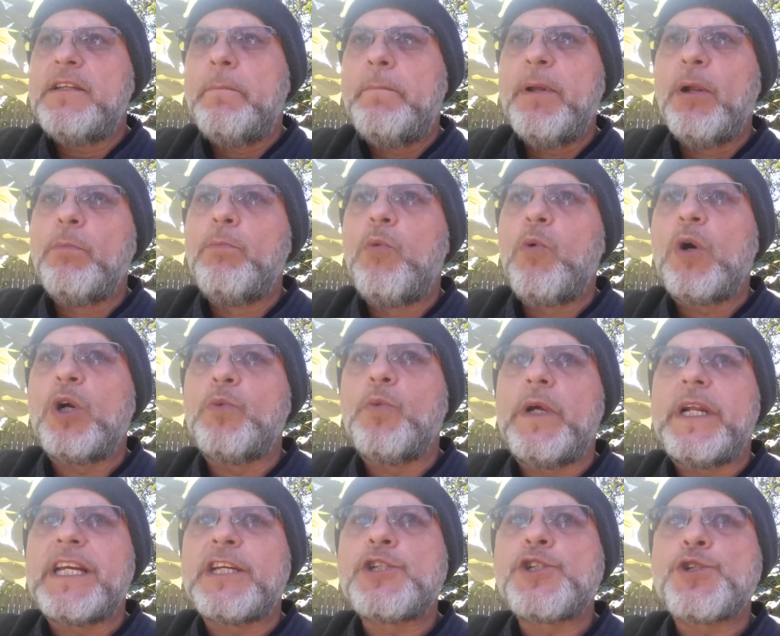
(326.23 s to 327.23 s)
billboard
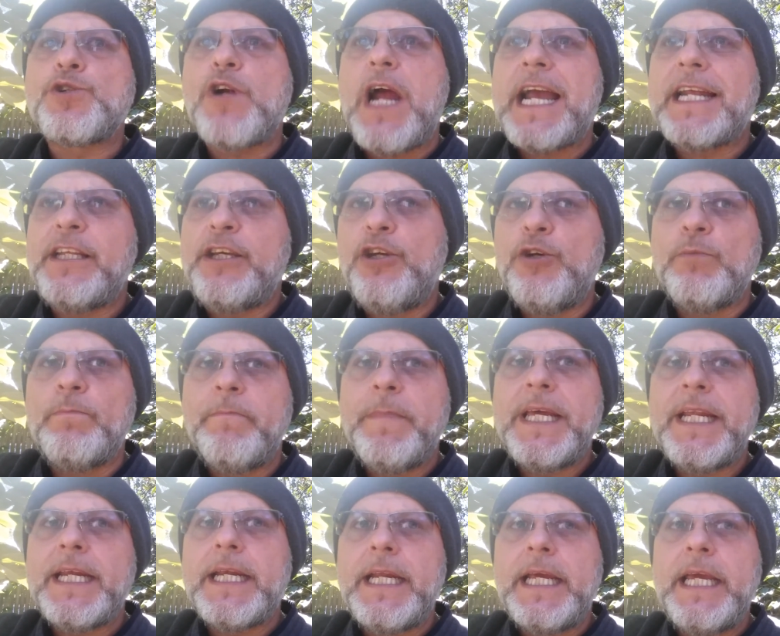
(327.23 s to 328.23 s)
would extract
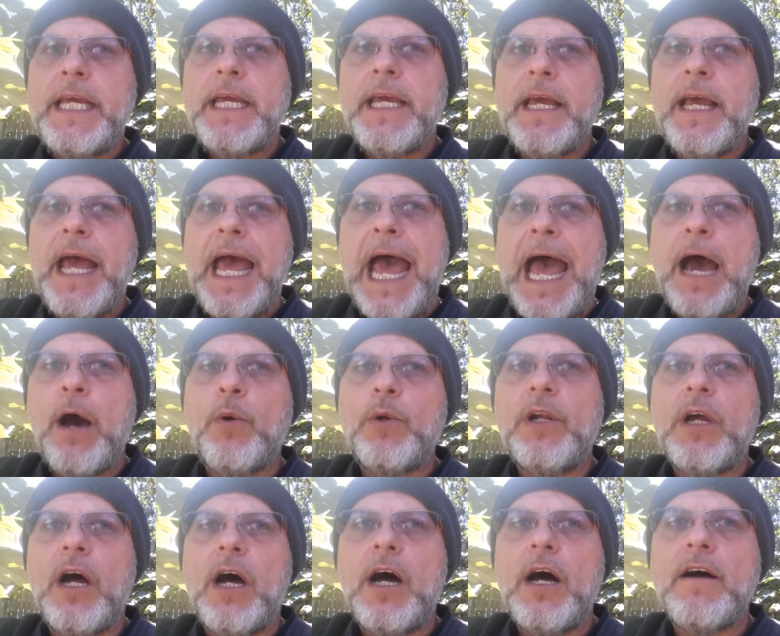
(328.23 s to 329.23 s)
humidity out
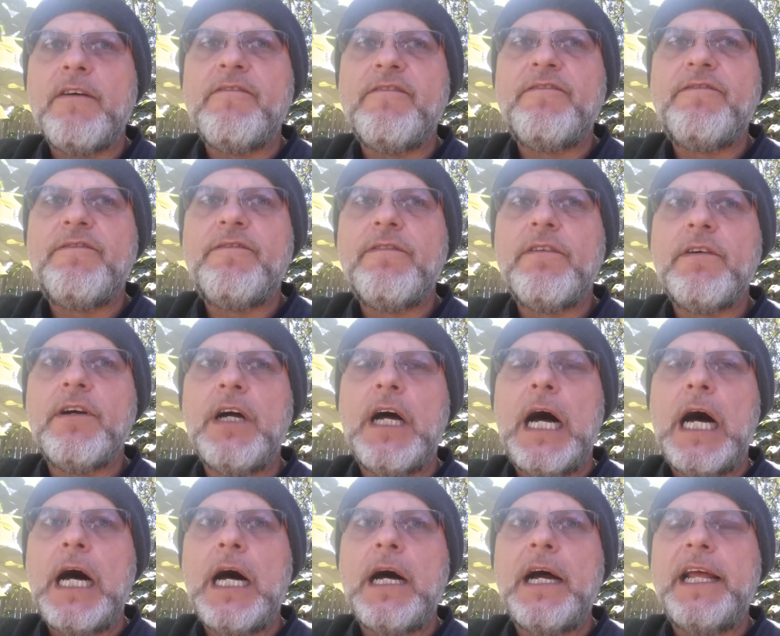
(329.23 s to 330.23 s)
of
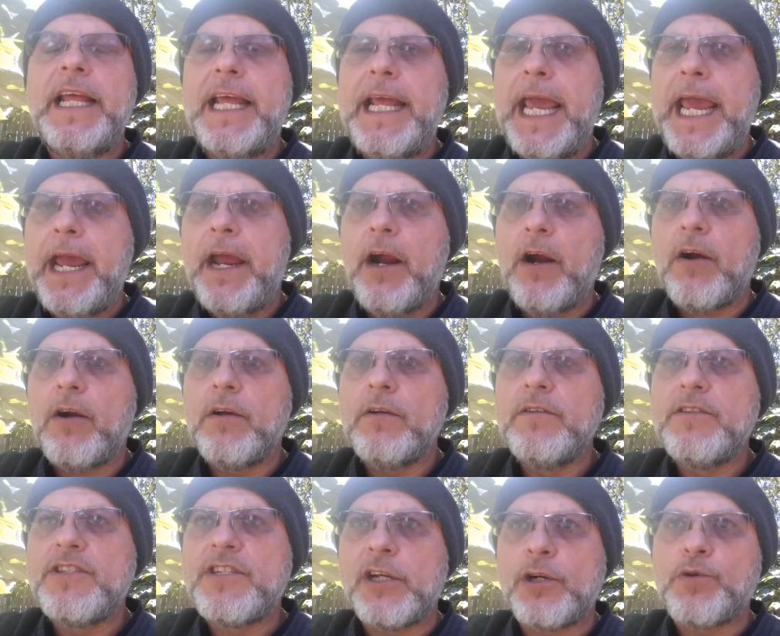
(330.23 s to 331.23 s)
air
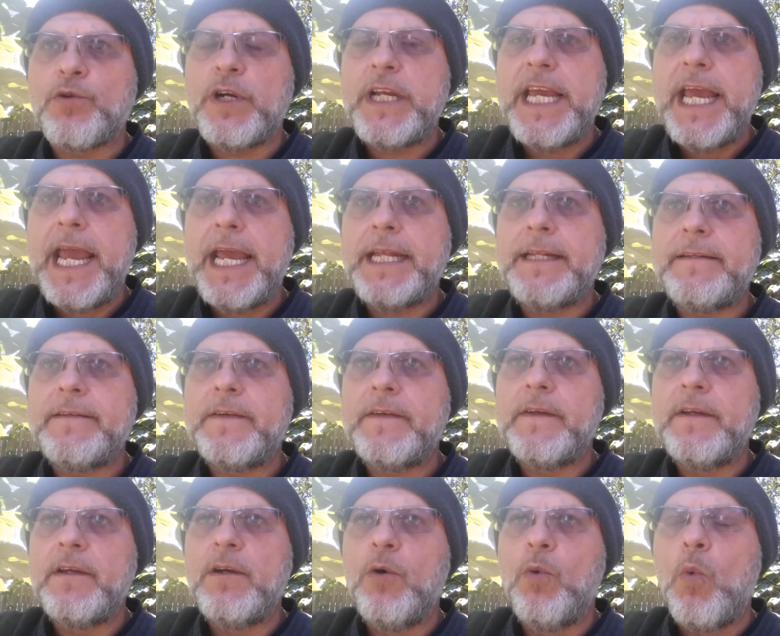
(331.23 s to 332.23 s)
to create
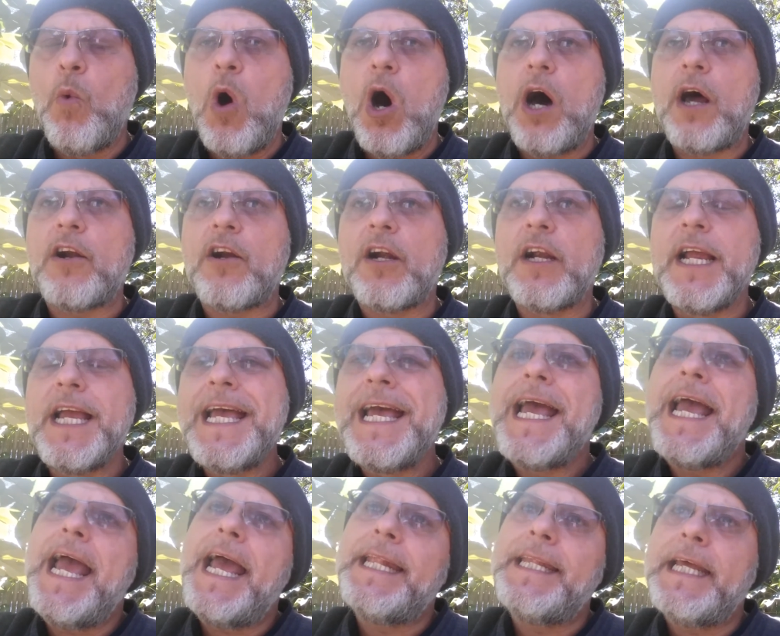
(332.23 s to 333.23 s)
water,
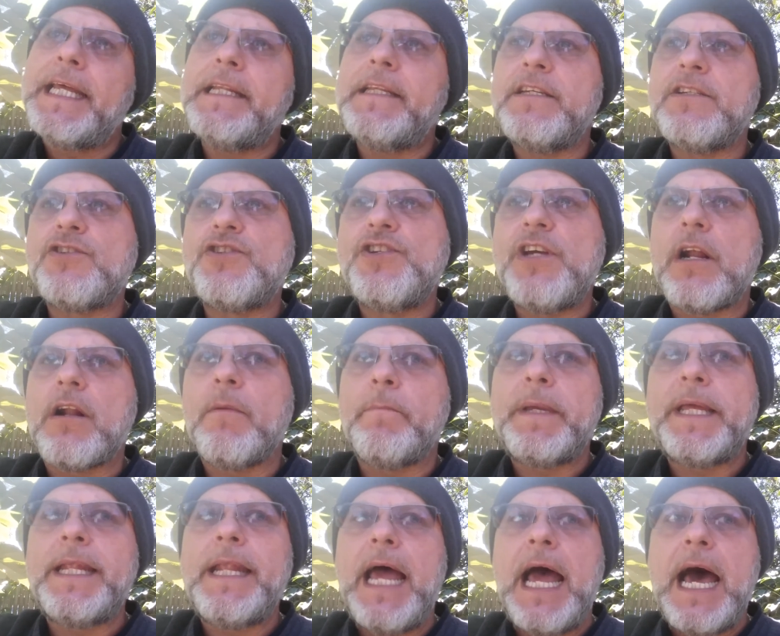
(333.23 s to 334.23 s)
and then this
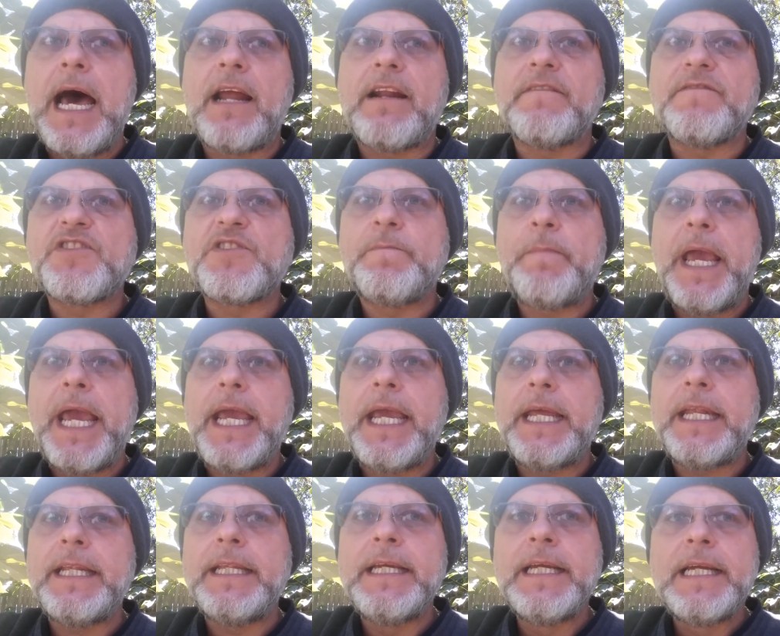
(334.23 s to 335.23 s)
gentleman out of
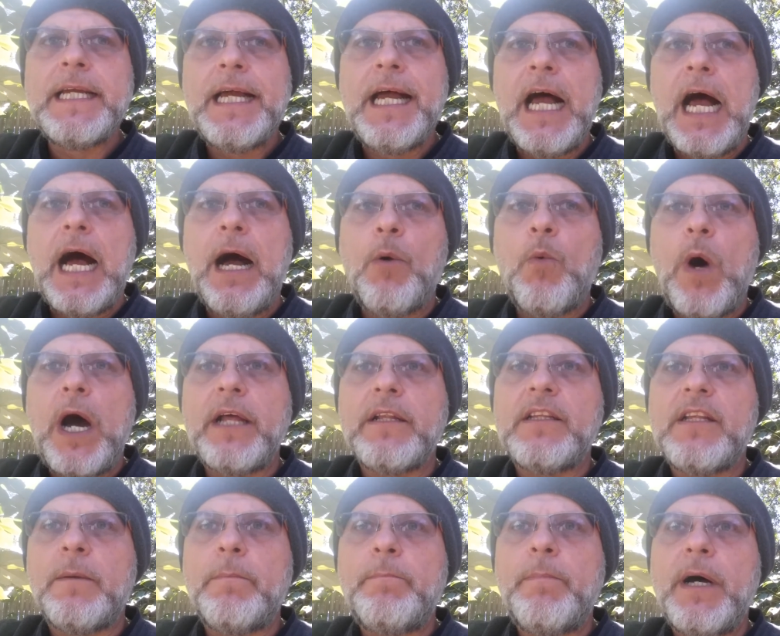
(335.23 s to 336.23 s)
Spain
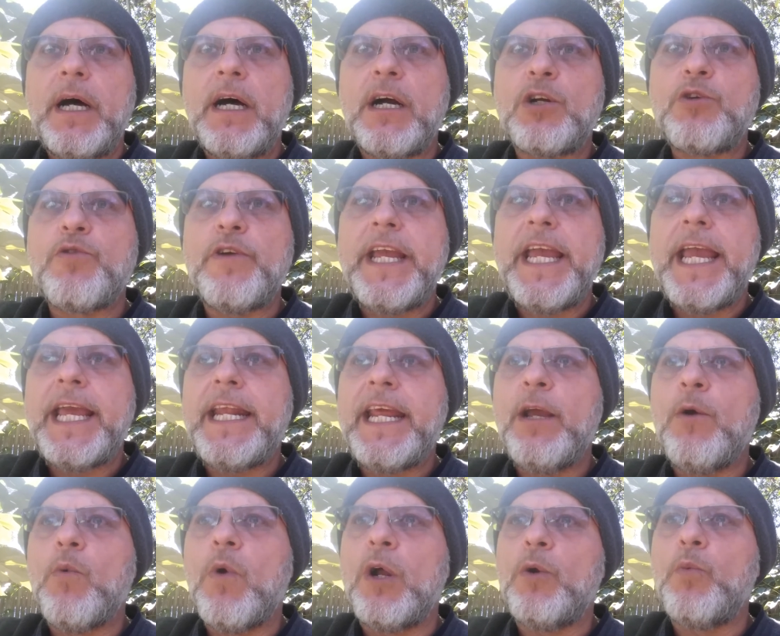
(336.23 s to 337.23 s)
wound up
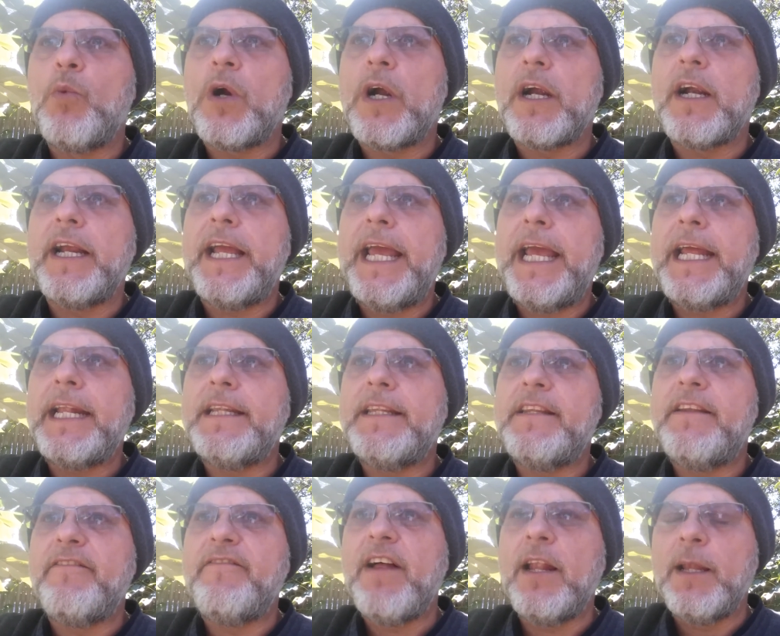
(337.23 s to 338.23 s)
creating one where it
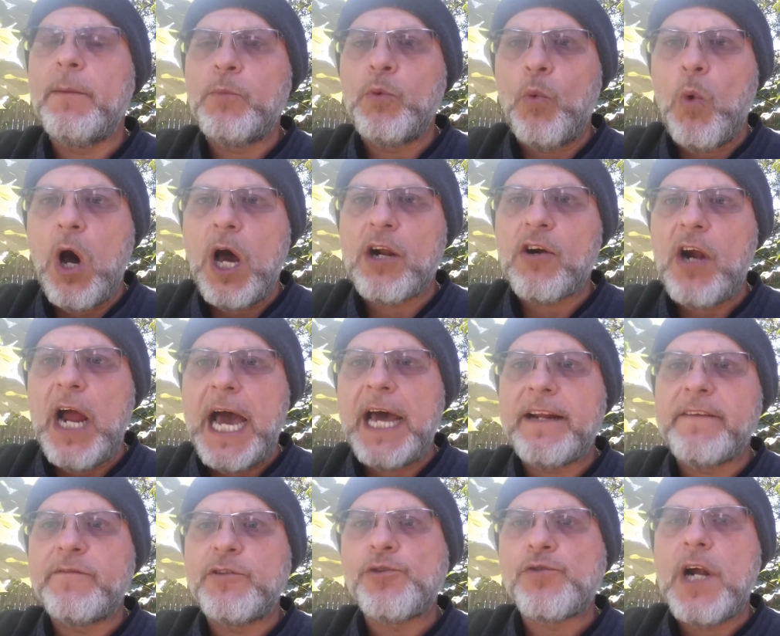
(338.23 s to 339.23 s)
developed water out
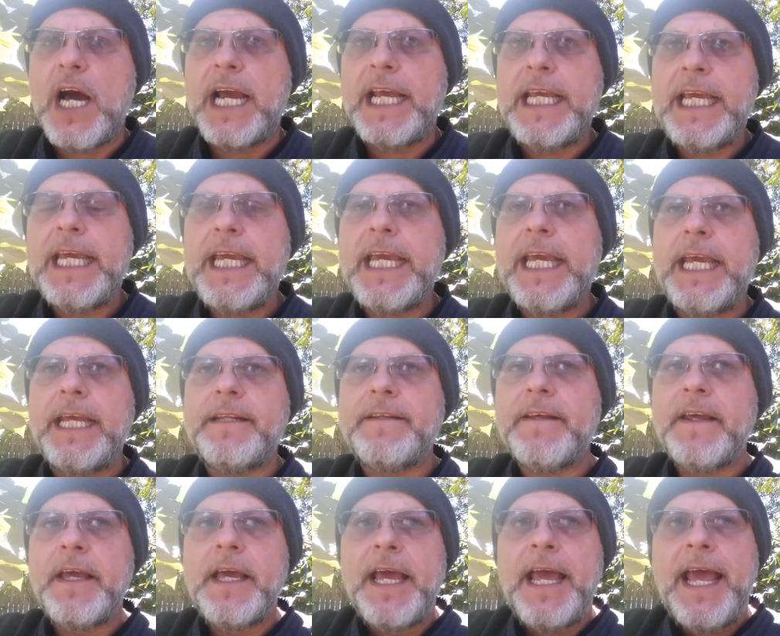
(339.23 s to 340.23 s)
of dry heat.
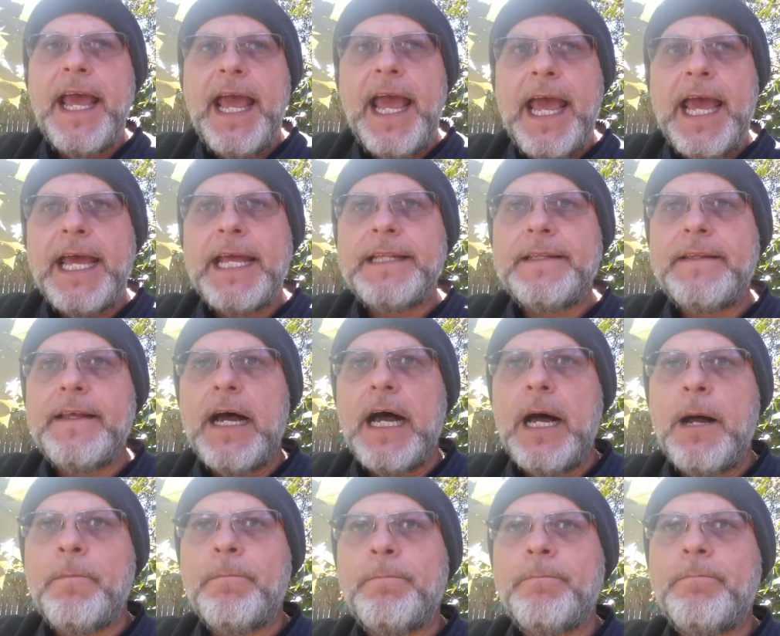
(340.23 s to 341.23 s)
And
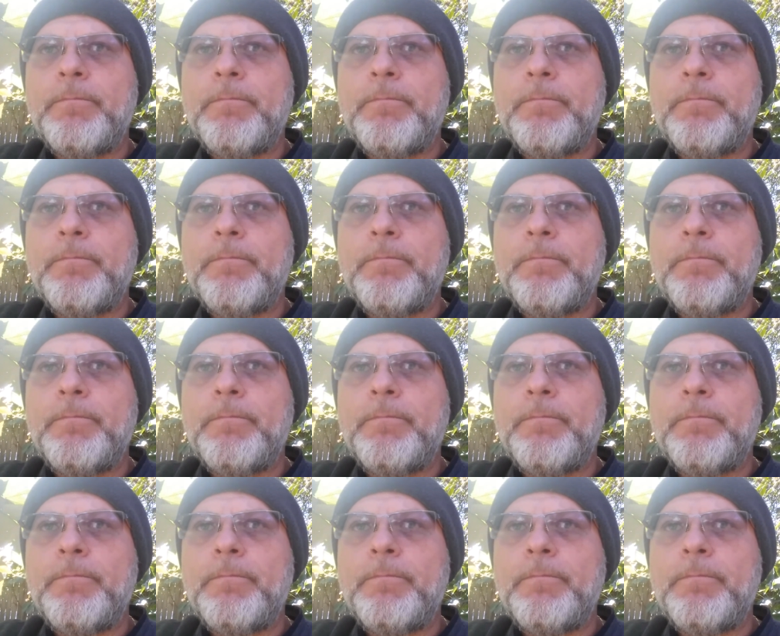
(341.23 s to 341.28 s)
I